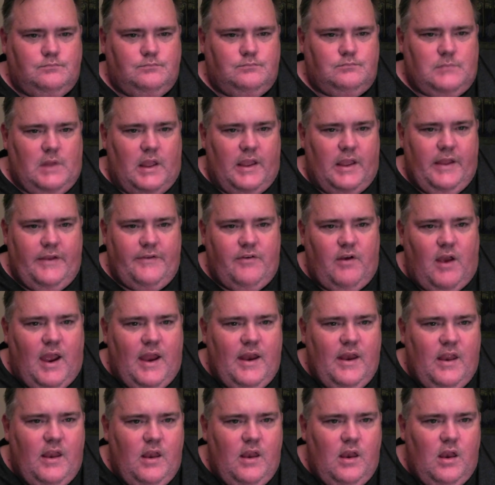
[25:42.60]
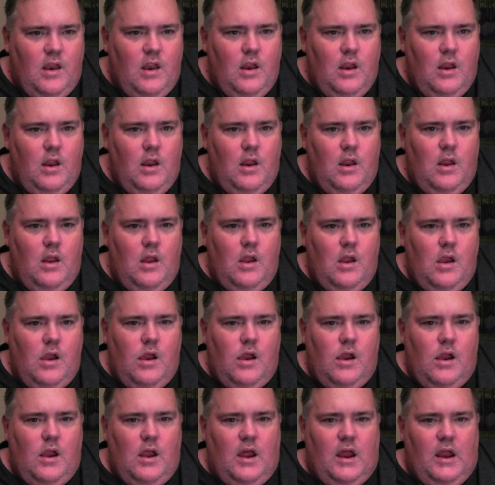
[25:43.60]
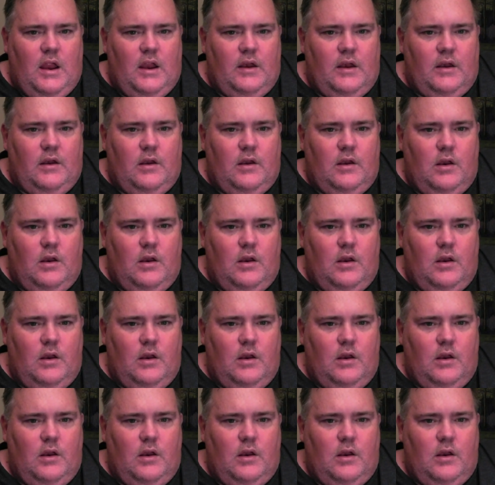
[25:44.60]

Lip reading: he tried it and